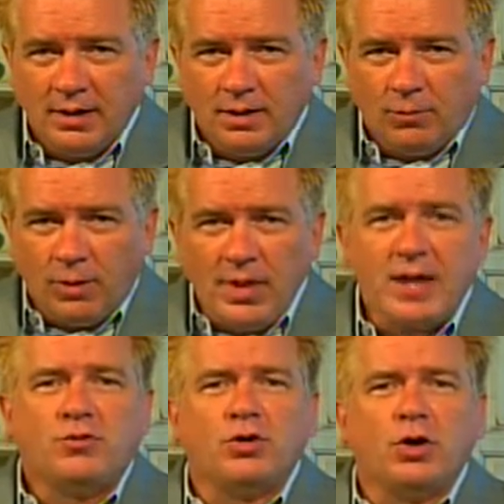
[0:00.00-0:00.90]
When they
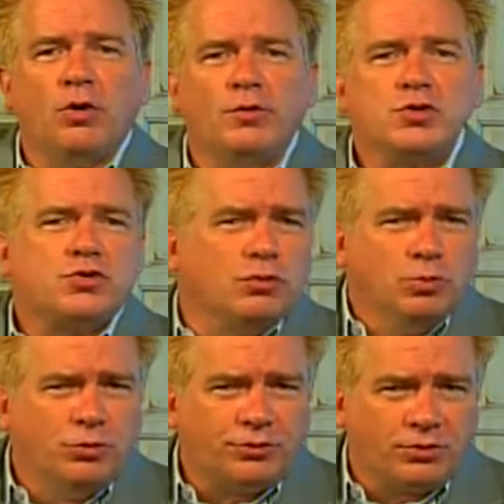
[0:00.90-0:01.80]
took over
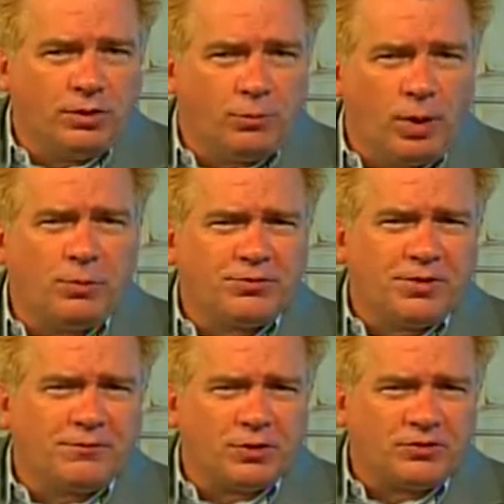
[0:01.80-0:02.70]
Jerusalem, what was the
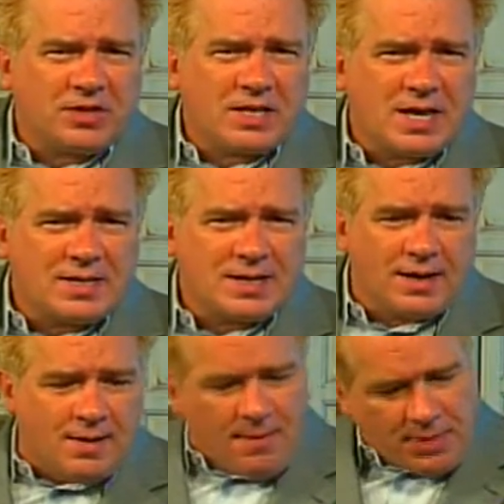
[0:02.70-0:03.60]
first thing they
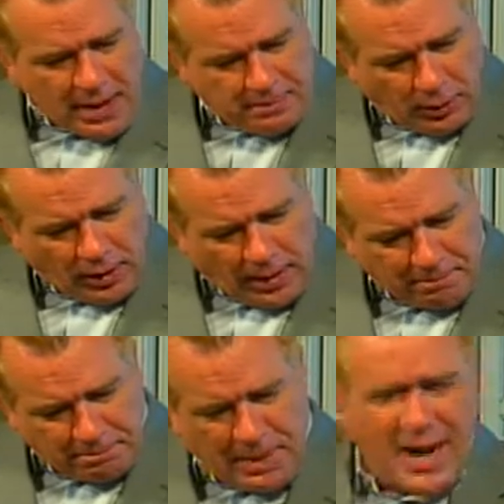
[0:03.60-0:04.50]
did? They built a
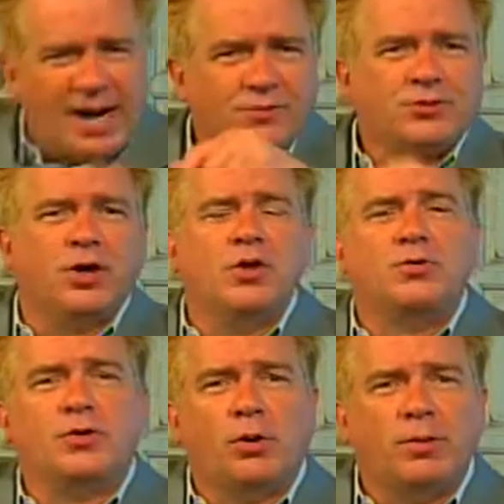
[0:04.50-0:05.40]
mosque on the
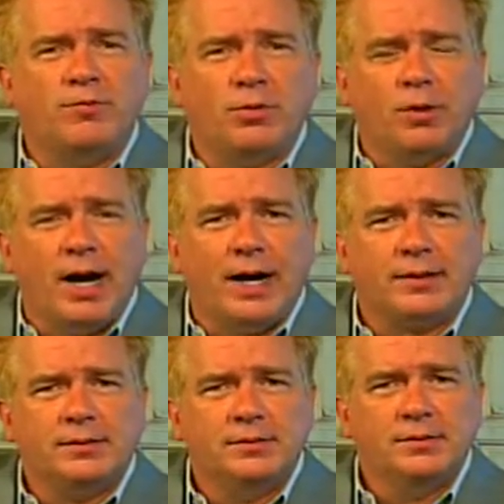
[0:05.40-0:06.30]
Dome of the
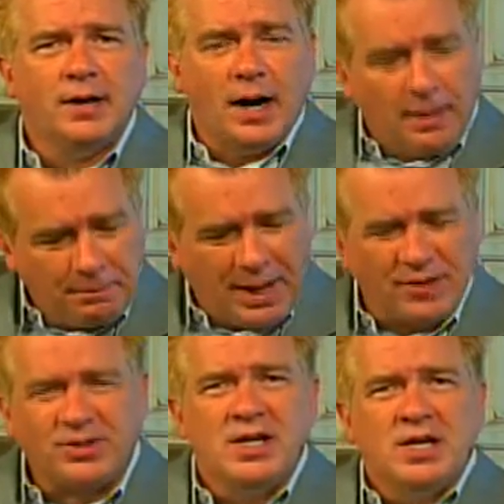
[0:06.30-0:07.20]
Rock. A
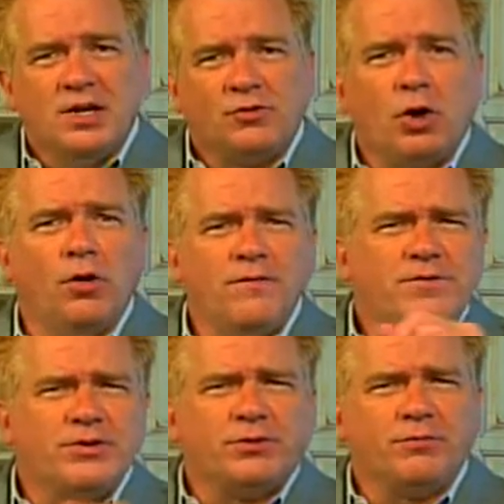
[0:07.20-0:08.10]
mosque. It's called a
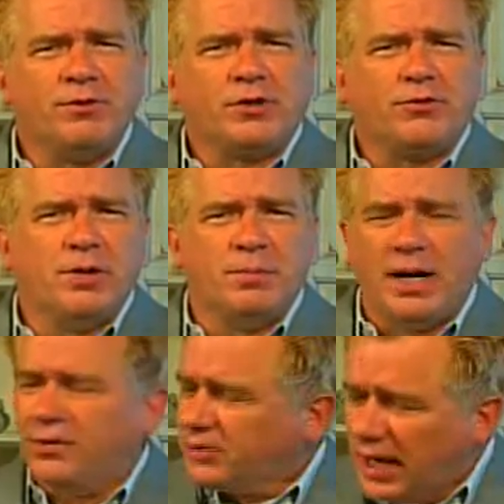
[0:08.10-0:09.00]
Victory
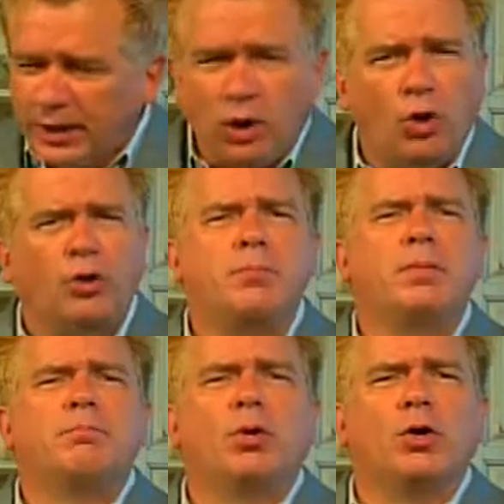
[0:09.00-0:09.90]
Mosque. I call it a
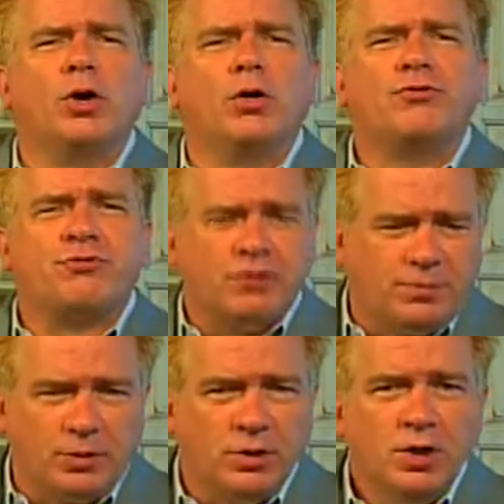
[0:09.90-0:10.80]
memorial, a
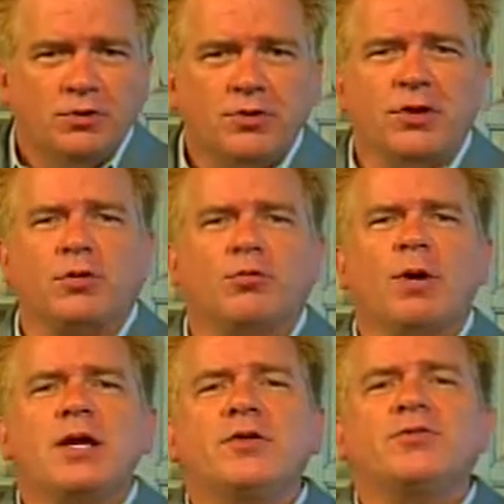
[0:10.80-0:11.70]
tribute to the
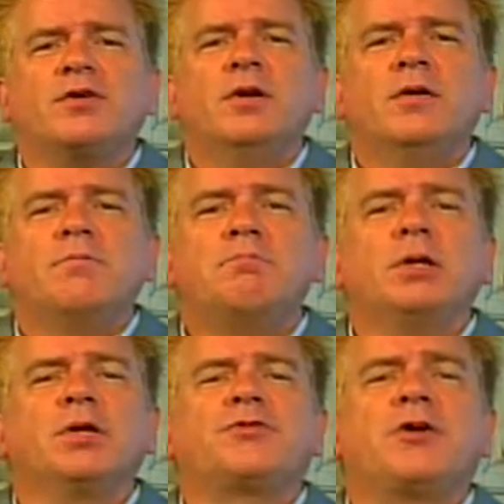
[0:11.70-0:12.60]
greatest
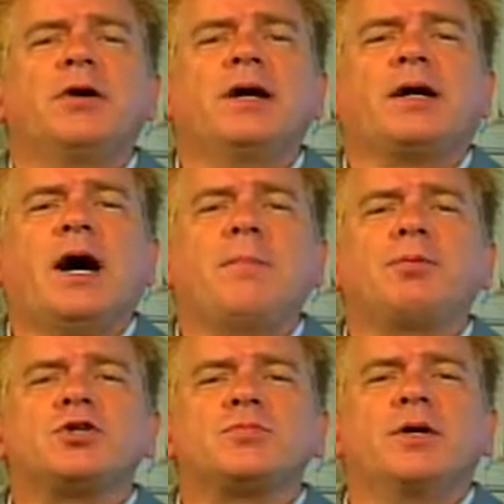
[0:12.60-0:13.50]
military
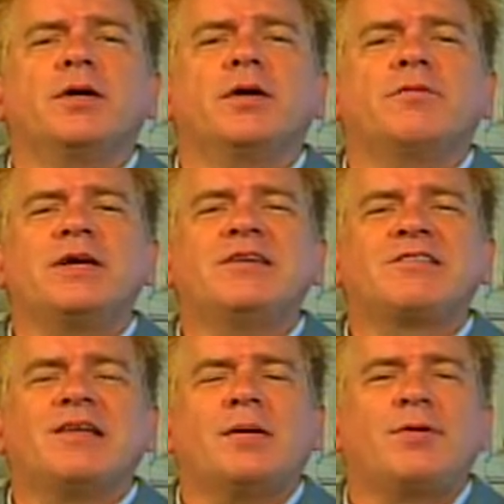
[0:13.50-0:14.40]
accomplishment of
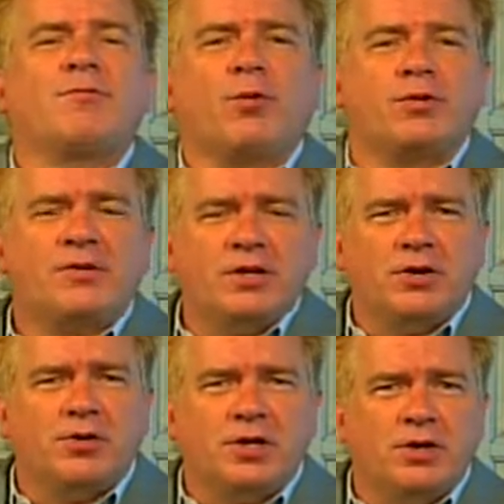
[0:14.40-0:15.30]
Islam in
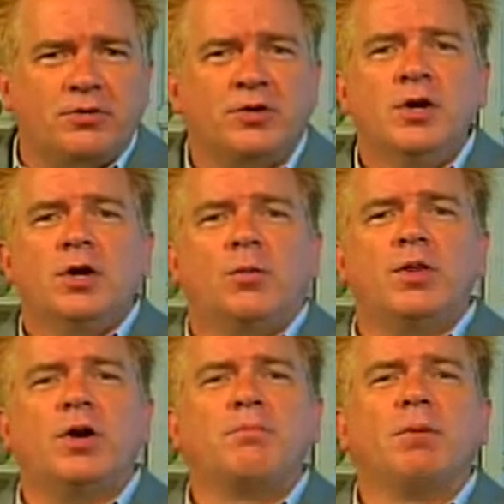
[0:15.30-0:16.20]
1400 years,
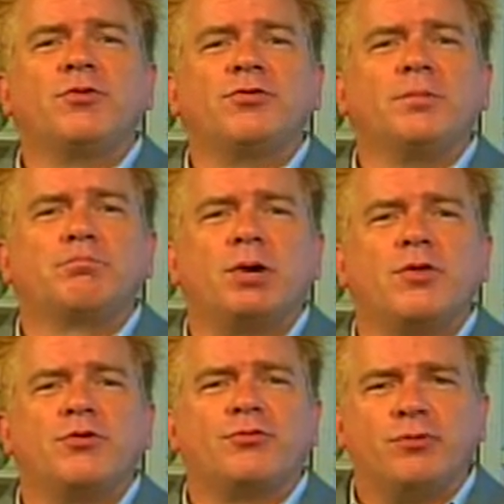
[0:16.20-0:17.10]
when their Muslim
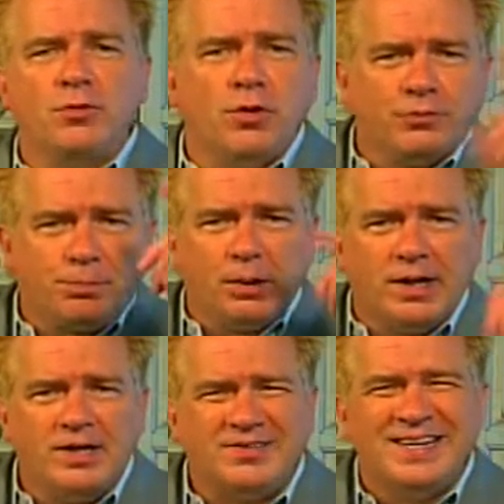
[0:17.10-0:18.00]
brothers flew those
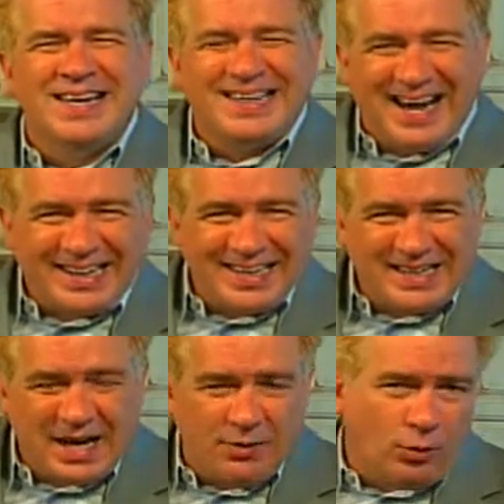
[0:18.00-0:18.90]
planes knocking
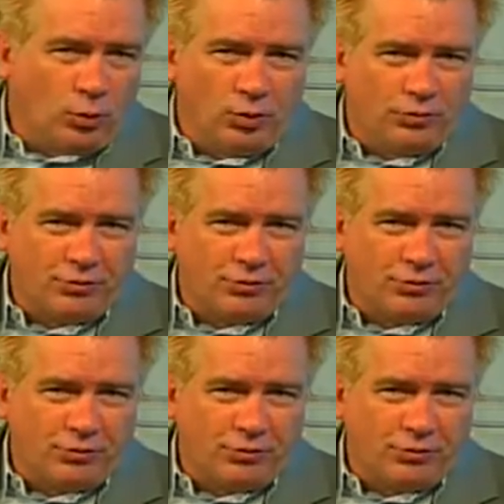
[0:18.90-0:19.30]
down the World